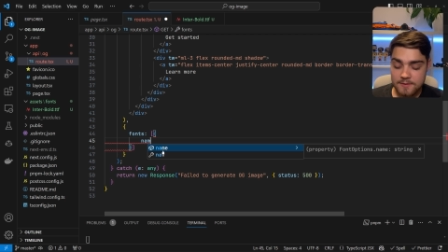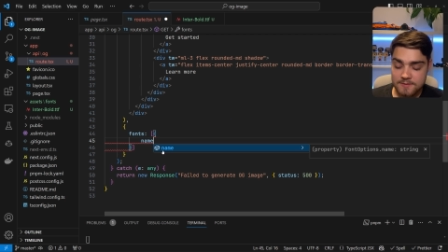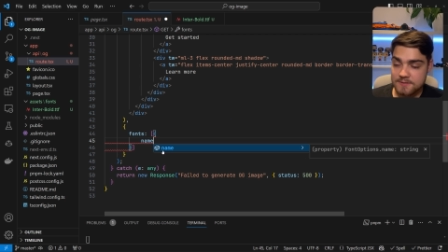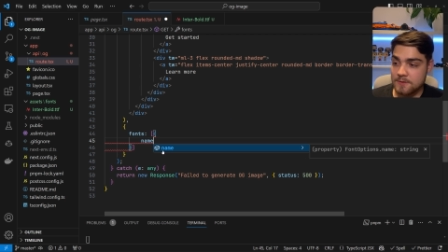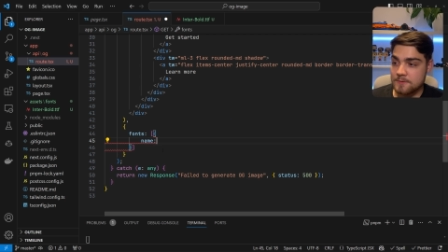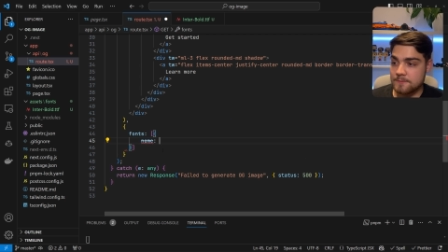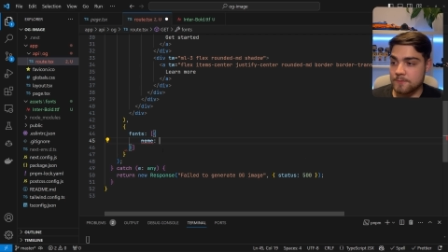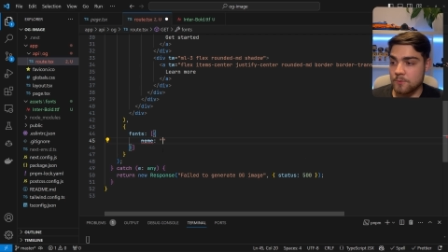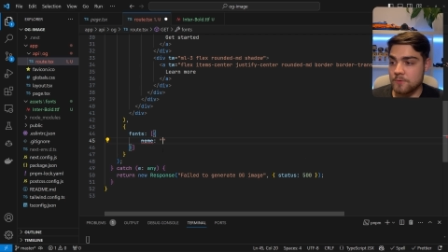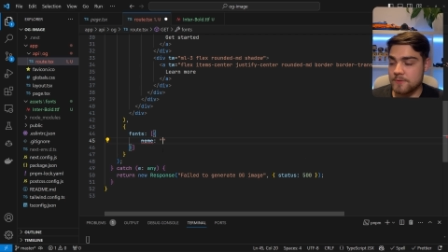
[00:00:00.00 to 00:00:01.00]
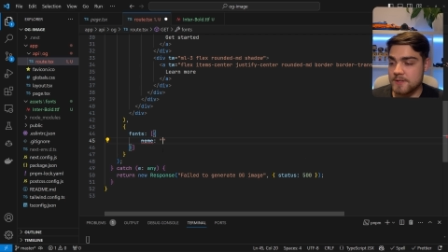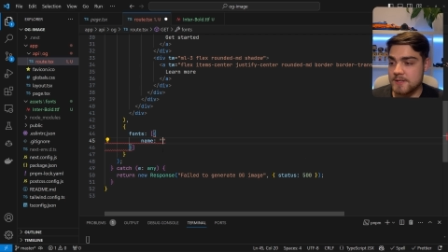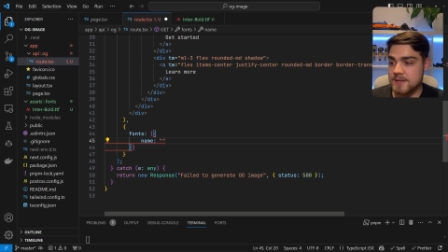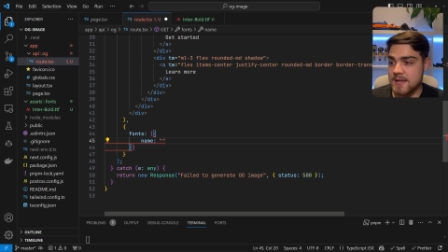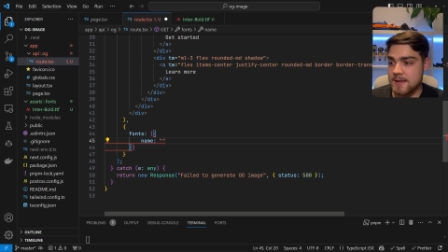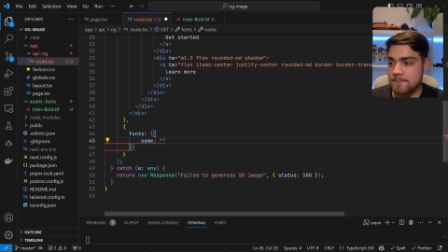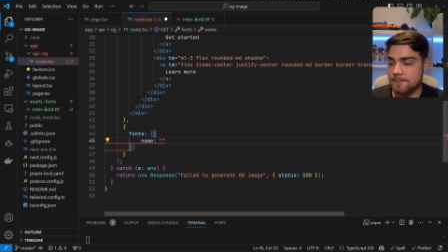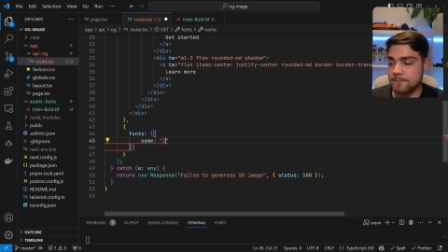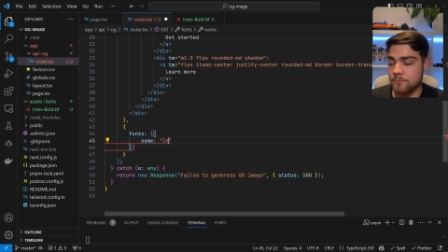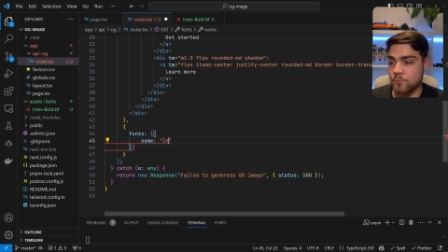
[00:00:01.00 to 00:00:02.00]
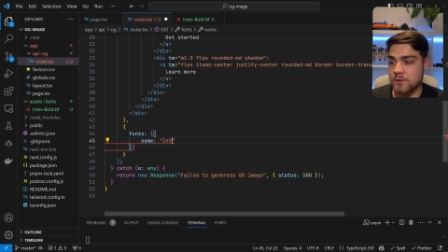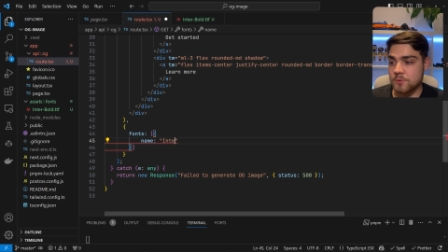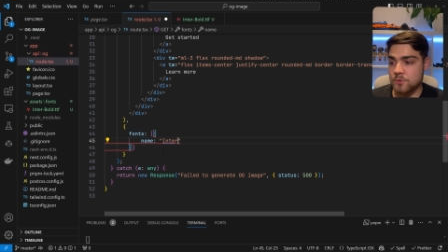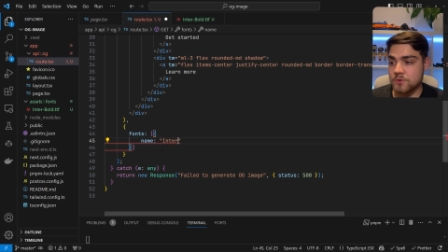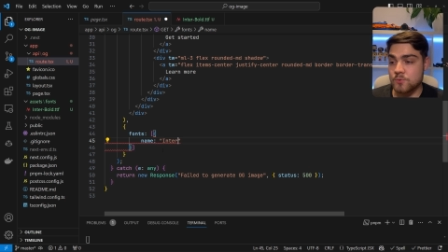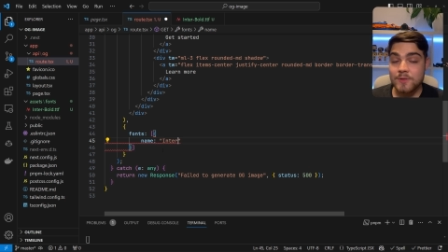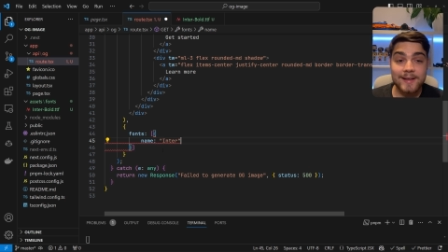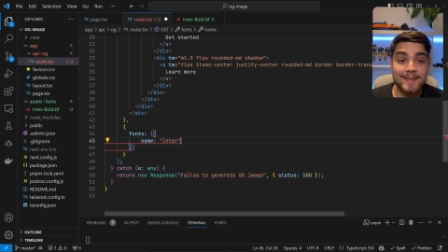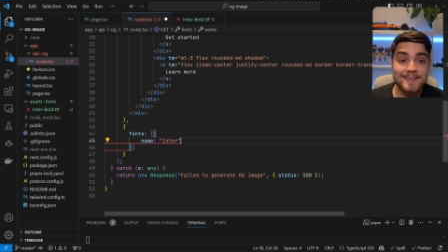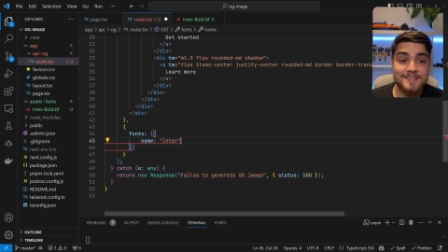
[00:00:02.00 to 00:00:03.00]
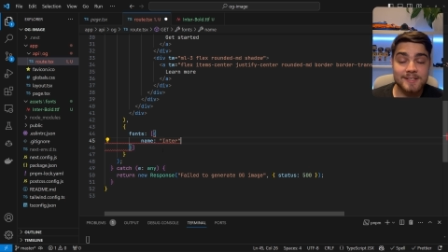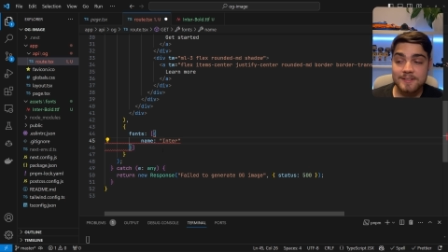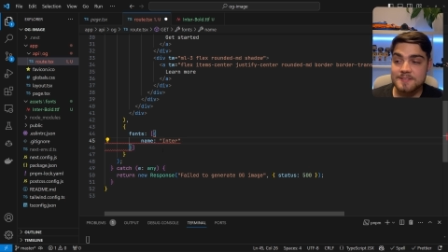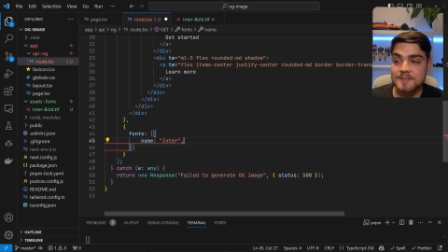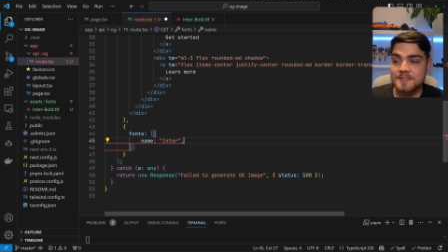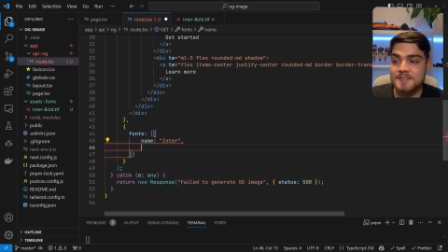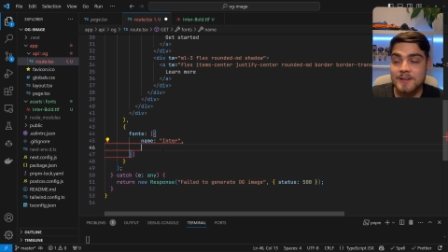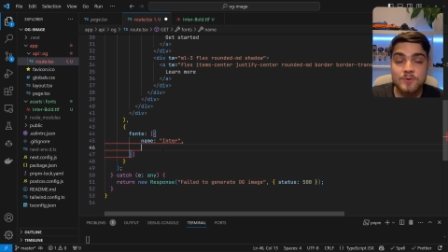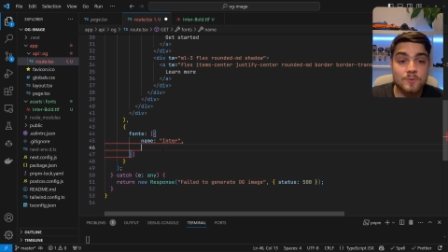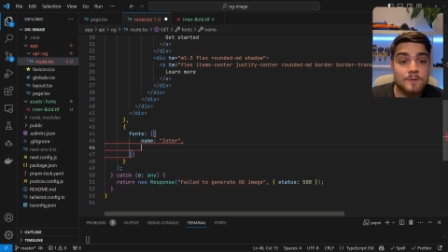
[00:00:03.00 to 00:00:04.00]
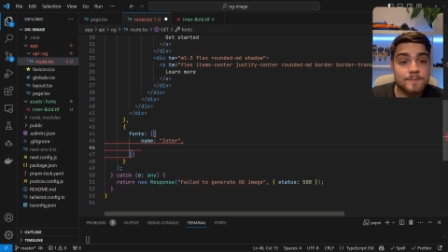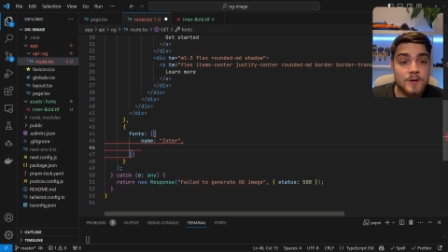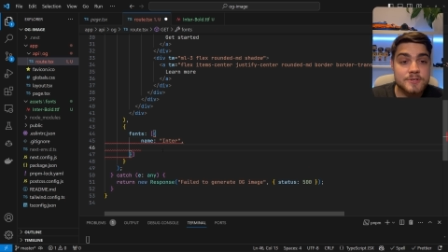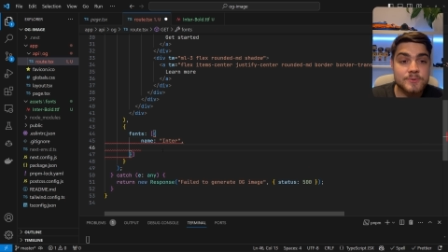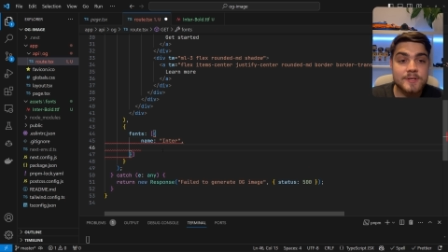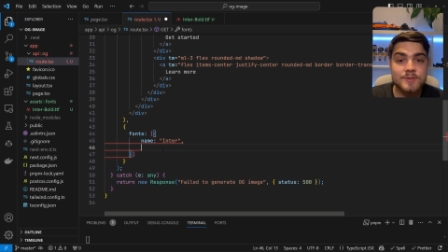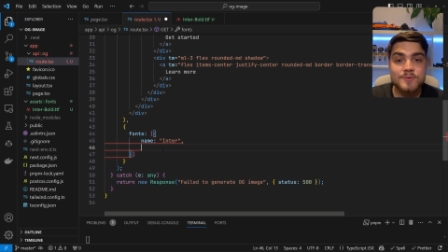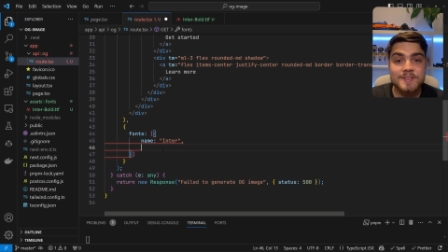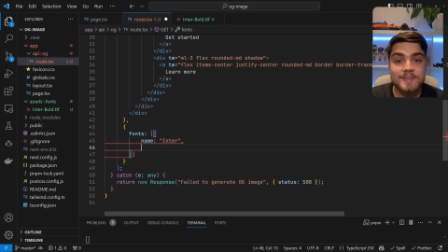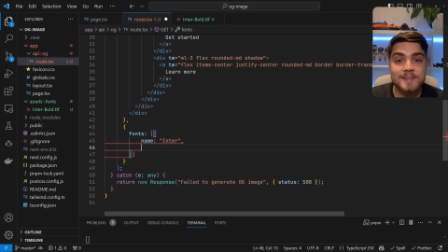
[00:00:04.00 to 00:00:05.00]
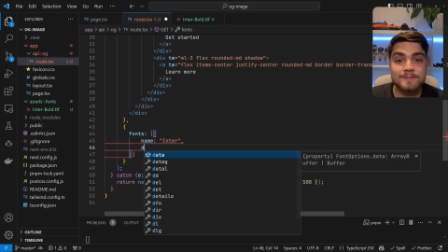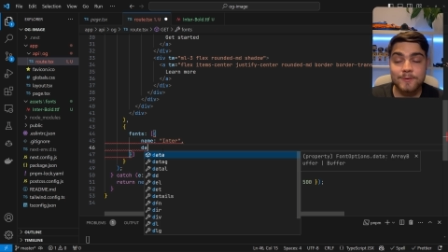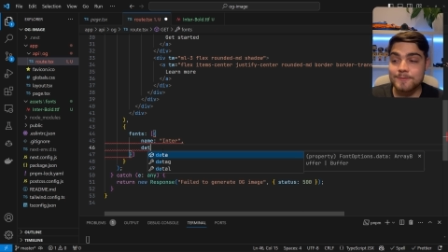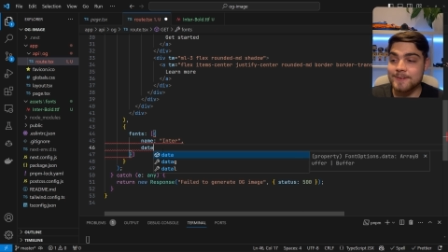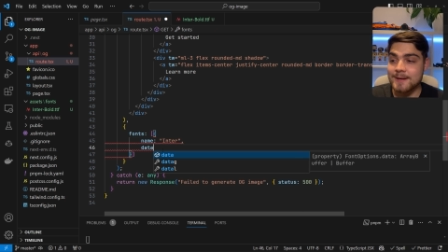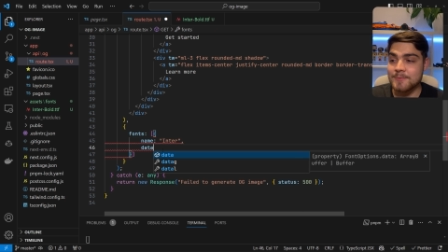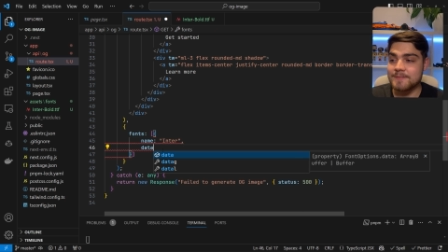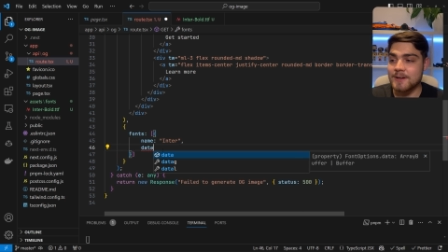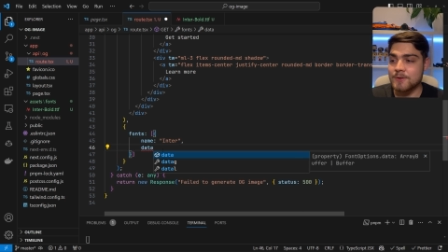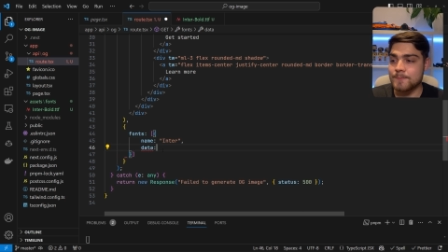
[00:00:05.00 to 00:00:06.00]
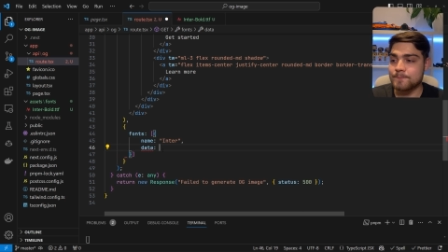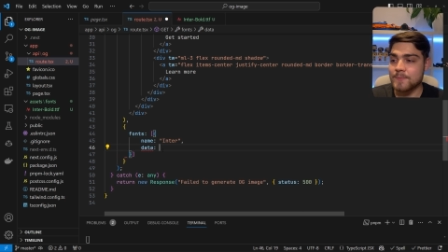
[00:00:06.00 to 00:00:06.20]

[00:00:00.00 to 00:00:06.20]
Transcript: So for the name, we're going to want to call that inter. So this is how you'll refer to it using the font family value.